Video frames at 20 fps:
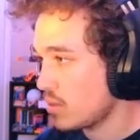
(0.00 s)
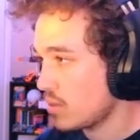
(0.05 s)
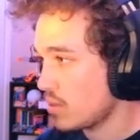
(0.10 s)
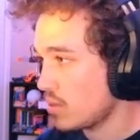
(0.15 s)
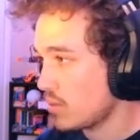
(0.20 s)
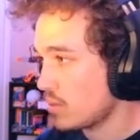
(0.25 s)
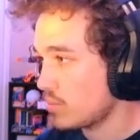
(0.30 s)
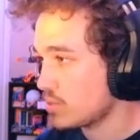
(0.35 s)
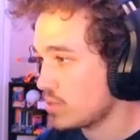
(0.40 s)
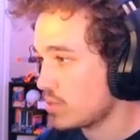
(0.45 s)

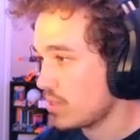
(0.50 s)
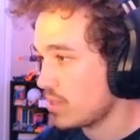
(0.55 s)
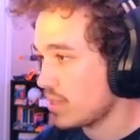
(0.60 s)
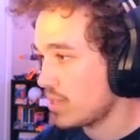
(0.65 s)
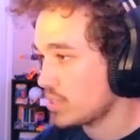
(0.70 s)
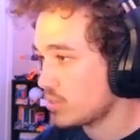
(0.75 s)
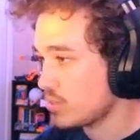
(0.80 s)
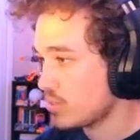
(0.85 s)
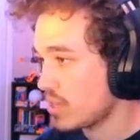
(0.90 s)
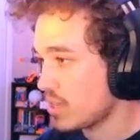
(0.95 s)
Just gonna dash
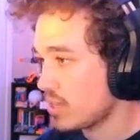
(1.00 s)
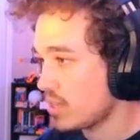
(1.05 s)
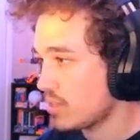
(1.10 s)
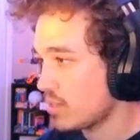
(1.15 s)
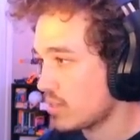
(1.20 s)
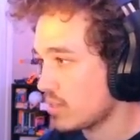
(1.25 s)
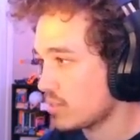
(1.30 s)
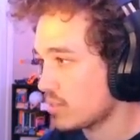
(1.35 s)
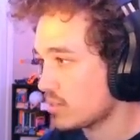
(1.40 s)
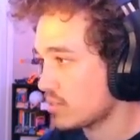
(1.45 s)
for that.
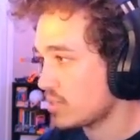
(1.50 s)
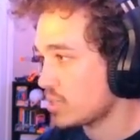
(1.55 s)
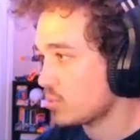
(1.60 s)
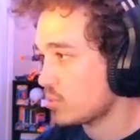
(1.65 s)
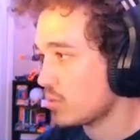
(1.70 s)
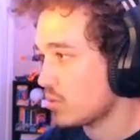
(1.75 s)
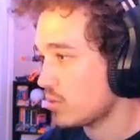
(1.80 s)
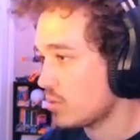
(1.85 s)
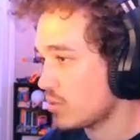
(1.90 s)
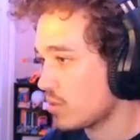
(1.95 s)
That's
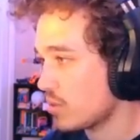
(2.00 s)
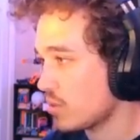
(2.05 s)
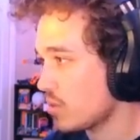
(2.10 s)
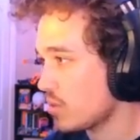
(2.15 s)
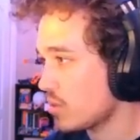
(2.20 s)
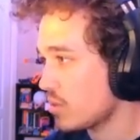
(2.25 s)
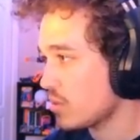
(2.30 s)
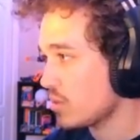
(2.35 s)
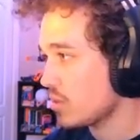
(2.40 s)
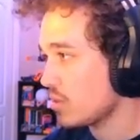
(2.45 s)
worth.
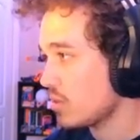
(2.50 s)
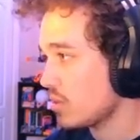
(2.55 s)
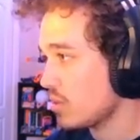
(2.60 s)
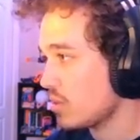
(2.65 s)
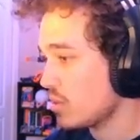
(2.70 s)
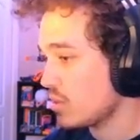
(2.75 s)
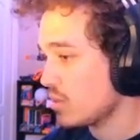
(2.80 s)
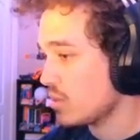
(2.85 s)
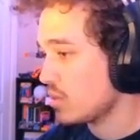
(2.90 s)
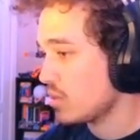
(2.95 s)

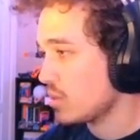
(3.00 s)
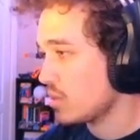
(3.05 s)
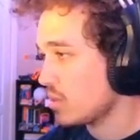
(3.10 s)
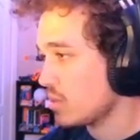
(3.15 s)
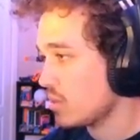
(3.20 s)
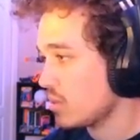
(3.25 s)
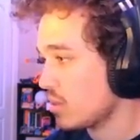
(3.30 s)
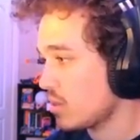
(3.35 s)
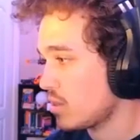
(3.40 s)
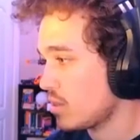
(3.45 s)

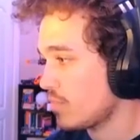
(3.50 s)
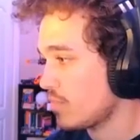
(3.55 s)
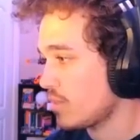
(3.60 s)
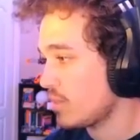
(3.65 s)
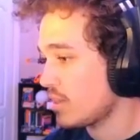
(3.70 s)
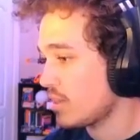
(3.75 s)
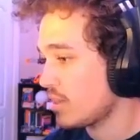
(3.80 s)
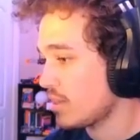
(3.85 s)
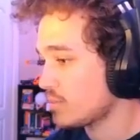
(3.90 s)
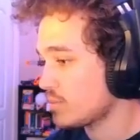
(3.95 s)
Oh man,
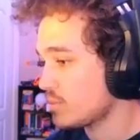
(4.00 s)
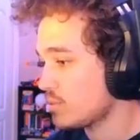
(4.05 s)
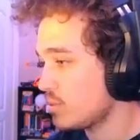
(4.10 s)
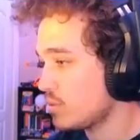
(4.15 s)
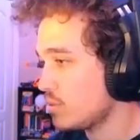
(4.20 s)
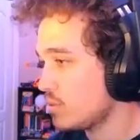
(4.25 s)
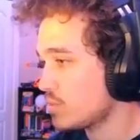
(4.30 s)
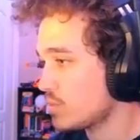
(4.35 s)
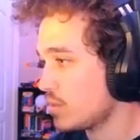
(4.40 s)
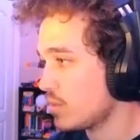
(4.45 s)
I'm so
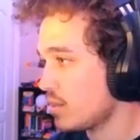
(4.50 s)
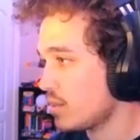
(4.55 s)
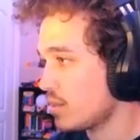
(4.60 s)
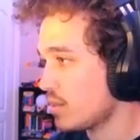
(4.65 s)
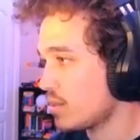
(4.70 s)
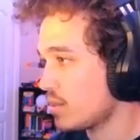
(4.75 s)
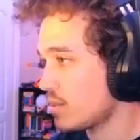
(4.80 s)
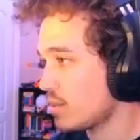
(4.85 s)
close to my R.